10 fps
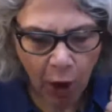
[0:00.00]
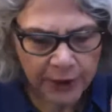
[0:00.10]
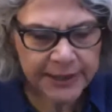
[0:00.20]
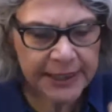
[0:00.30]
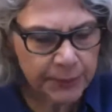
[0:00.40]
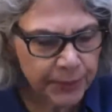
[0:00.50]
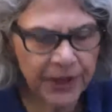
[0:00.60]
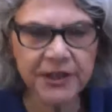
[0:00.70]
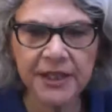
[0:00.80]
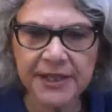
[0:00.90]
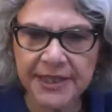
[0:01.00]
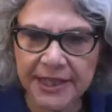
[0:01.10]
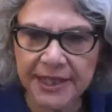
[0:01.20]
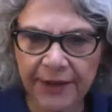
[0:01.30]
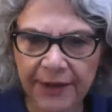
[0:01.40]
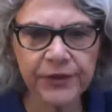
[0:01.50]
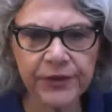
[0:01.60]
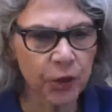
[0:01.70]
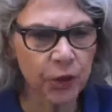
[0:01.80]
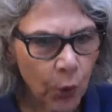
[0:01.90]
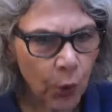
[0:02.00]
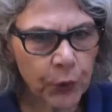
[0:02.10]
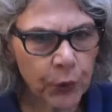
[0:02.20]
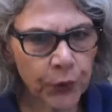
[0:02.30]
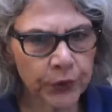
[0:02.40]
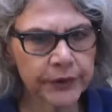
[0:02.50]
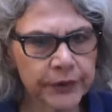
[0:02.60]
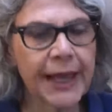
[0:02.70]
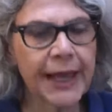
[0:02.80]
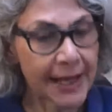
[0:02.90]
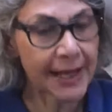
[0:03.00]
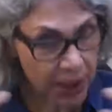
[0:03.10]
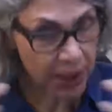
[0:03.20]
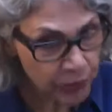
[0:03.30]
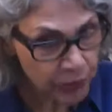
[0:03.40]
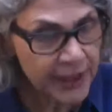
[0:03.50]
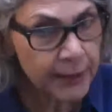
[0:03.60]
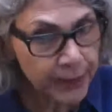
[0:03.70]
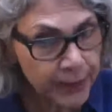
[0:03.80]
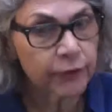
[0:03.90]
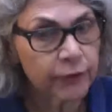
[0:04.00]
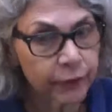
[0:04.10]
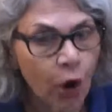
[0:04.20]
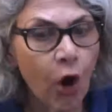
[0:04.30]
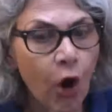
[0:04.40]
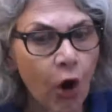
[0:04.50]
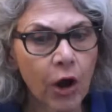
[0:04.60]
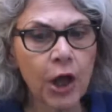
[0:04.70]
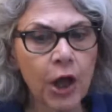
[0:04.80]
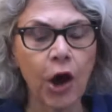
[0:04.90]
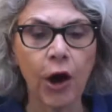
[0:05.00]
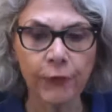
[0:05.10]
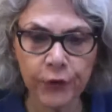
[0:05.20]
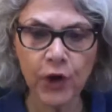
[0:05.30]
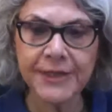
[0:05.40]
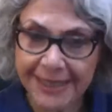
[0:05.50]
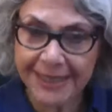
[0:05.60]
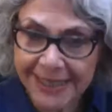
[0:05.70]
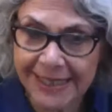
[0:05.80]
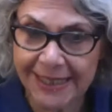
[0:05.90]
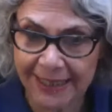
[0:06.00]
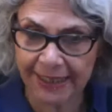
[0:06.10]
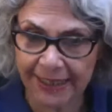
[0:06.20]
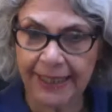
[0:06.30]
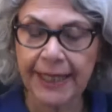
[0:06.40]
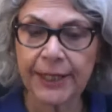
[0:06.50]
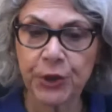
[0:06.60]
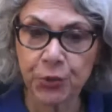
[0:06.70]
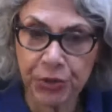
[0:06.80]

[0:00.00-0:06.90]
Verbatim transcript: anti-imperialist left in the whole world has a real big flaw of not seeing the